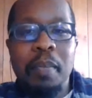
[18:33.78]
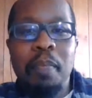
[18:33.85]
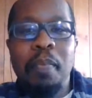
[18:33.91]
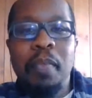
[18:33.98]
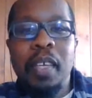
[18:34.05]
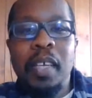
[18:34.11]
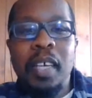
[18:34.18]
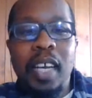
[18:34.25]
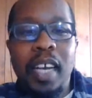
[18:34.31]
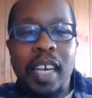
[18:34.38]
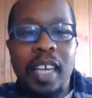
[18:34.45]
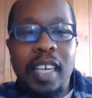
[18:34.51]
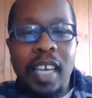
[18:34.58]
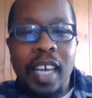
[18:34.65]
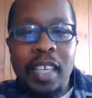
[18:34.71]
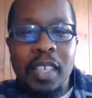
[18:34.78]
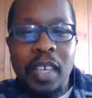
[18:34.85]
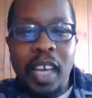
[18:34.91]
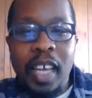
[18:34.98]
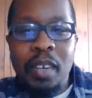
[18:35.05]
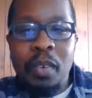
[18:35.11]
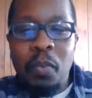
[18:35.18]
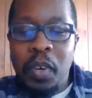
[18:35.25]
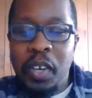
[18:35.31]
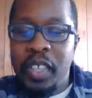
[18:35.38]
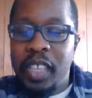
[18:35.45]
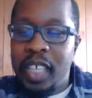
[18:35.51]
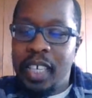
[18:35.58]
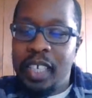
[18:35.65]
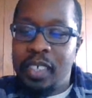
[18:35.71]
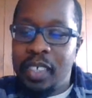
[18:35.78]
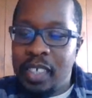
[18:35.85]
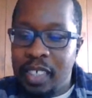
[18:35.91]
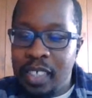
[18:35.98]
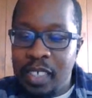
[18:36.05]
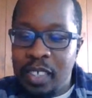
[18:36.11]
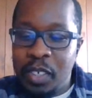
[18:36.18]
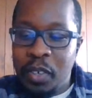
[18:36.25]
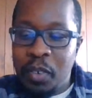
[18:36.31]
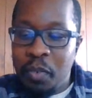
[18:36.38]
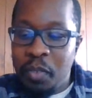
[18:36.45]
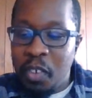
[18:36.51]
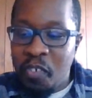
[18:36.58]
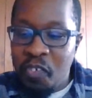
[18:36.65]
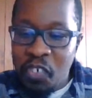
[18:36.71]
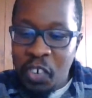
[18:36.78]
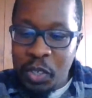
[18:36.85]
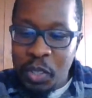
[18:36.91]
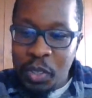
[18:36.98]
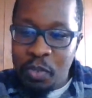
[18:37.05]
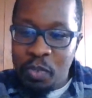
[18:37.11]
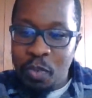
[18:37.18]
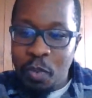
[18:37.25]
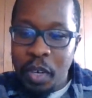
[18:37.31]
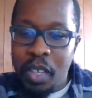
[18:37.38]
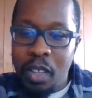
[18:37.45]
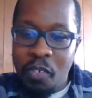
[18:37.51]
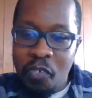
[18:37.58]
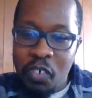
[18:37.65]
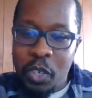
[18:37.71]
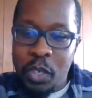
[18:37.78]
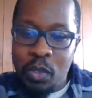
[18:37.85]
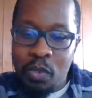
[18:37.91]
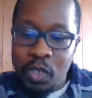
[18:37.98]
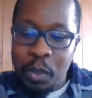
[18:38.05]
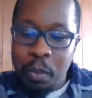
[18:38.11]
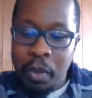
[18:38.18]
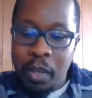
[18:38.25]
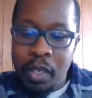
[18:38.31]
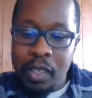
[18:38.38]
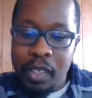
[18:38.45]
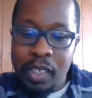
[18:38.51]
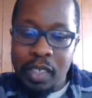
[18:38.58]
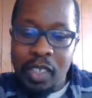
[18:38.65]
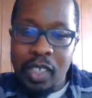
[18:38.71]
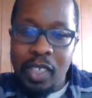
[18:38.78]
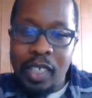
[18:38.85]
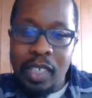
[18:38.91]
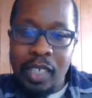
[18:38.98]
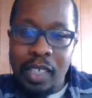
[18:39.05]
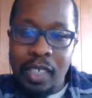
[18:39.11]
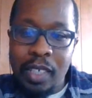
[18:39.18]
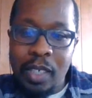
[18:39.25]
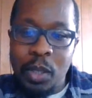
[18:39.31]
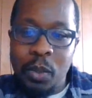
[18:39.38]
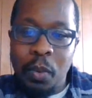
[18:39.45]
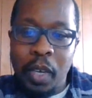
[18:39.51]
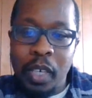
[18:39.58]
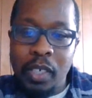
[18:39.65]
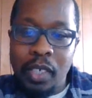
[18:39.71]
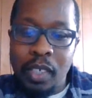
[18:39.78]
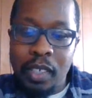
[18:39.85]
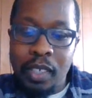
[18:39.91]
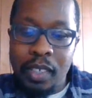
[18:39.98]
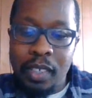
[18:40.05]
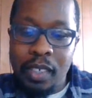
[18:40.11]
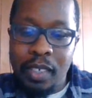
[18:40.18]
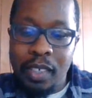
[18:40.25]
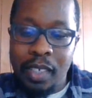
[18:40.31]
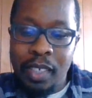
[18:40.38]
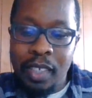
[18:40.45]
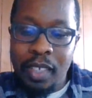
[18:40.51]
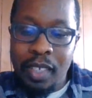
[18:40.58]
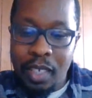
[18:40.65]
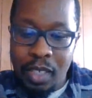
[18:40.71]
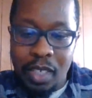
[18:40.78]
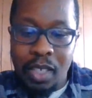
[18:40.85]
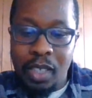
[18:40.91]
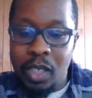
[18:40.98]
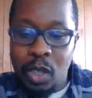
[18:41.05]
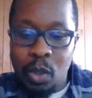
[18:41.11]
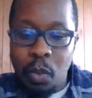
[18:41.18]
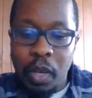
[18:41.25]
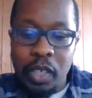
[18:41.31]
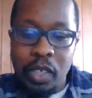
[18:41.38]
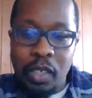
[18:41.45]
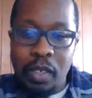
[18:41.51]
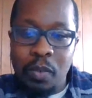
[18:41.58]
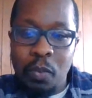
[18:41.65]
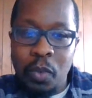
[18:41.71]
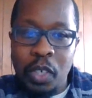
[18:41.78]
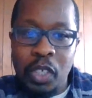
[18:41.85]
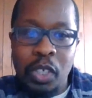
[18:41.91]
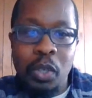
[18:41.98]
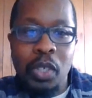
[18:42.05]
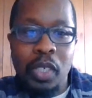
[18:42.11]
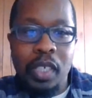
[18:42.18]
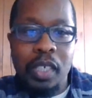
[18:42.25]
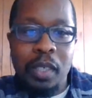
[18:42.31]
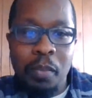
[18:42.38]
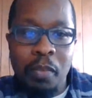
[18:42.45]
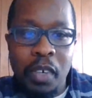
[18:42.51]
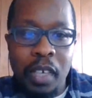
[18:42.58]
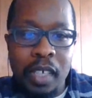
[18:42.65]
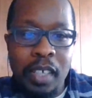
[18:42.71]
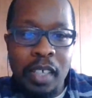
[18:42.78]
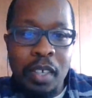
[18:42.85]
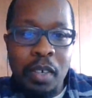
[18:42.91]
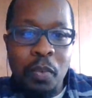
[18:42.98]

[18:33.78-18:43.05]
Um, and the weird thing is that, so one of the first responses to these situations, this situation, was socialism, right?